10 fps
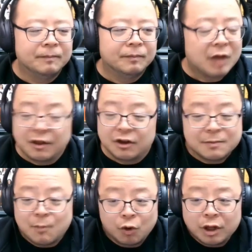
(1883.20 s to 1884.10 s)
And there's
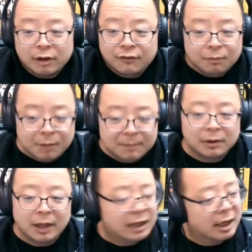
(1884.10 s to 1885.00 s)
more than a few people
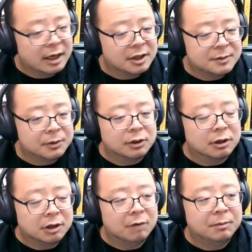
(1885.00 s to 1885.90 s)
like that in this
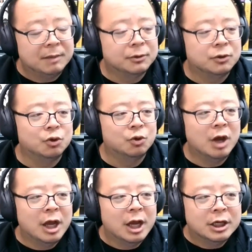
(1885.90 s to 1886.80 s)
book. People who,
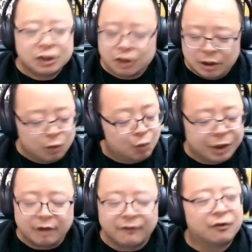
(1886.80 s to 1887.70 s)

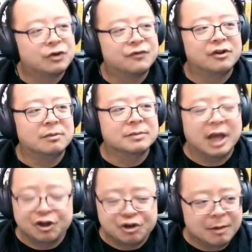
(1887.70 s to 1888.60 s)
with their first films,
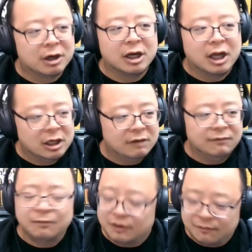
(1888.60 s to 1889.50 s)
Asian American indie
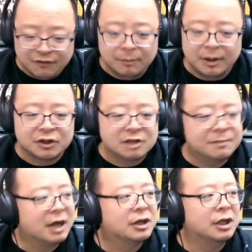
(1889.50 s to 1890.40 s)
filmmakers
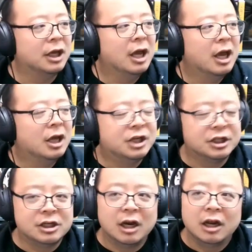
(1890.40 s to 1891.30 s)
especially,
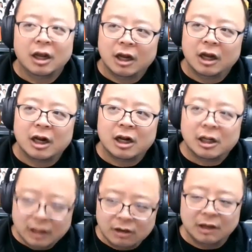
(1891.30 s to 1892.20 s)
just
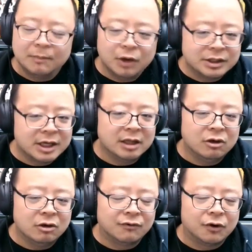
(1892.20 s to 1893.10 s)
clearly put a dent in the
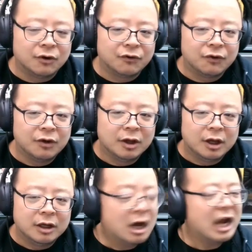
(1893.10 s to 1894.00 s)
universe.
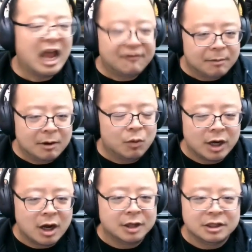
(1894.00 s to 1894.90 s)
Not everybody went
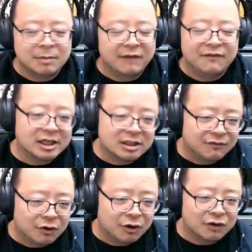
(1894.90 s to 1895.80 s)
on to make Fast and
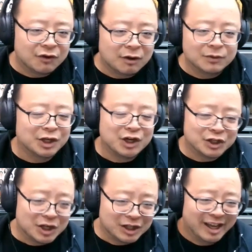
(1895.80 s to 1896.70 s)
the Furious films like
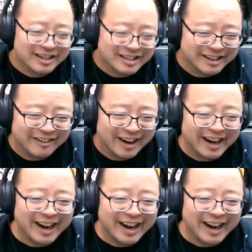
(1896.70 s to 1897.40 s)
Justin Lin did, right?